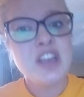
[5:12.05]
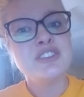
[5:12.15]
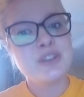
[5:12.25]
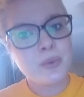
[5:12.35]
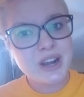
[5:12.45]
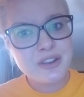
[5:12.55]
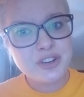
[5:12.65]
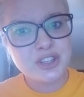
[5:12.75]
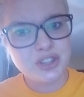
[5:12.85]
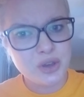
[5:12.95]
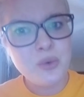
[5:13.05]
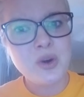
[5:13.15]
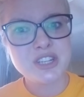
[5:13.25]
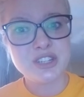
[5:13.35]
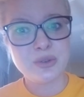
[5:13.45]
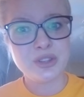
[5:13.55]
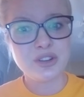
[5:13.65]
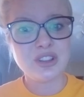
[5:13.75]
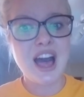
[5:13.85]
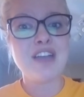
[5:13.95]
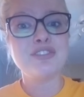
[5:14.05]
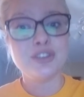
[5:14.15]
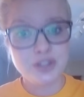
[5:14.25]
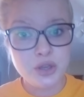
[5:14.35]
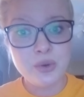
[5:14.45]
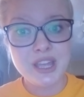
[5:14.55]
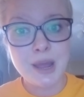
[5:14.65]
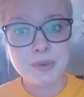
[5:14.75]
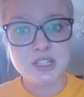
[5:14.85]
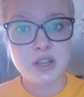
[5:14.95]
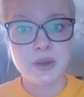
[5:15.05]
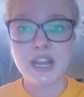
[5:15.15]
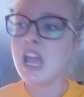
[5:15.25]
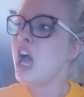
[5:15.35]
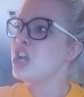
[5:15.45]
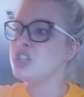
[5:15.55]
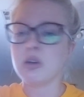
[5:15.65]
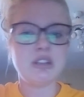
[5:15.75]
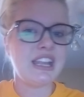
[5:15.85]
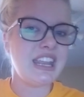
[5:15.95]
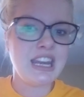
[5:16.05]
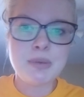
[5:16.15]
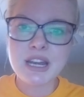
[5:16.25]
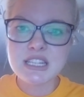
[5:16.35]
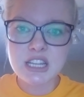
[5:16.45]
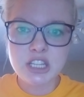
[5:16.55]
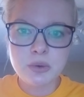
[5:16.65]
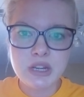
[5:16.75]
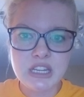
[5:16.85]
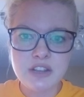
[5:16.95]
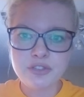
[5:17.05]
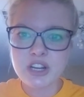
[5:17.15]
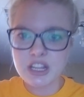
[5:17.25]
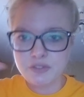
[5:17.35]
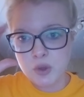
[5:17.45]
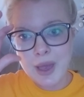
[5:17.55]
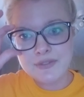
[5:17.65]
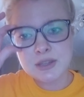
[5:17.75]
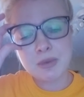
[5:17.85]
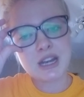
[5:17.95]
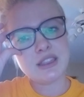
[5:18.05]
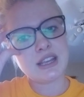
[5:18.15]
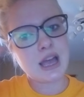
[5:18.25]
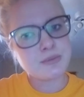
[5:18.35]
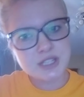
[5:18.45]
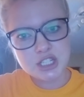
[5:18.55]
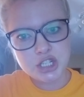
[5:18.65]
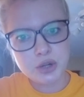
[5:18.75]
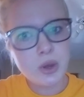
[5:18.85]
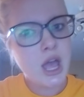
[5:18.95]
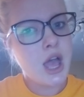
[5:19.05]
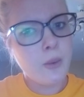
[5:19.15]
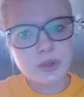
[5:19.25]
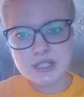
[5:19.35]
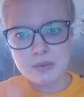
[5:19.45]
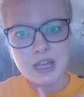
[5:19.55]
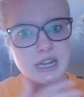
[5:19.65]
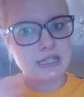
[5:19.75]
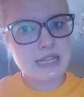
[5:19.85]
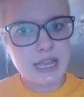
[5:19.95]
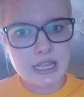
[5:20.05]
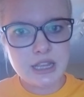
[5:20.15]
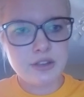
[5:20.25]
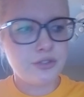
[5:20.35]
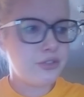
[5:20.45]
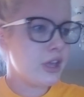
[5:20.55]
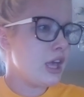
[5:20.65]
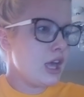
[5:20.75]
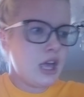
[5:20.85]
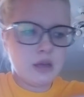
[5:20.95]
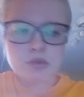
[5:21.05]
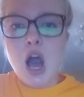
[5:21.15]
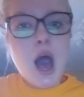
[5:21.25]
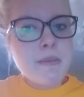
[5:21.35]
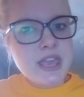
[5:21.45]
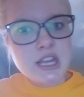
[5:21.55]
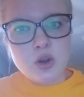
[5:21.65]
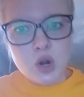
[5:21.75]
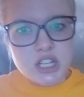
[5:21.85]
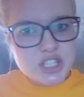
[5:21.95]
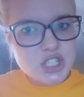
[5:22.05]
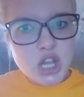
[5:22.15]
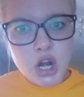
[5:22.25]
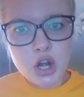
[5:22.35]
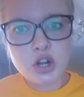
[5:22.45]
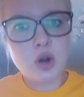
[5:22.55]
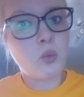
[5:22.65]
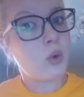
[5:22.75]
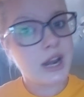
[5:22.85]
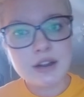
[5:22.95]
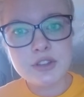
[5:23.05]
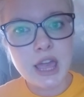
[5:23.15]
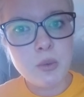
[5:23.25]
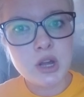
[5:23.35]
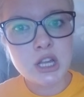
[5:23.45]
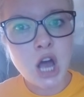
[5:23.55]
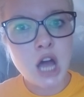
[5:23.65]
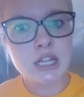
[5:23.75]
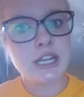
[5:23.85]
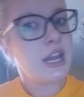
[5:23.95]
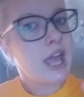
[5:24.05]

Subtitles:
So whatever you want to do with your life, you get up and do it. Don't let anybody tell you any different. If you have somebody that comes at you with some kind of negative comment or concern or whatever they want to call it,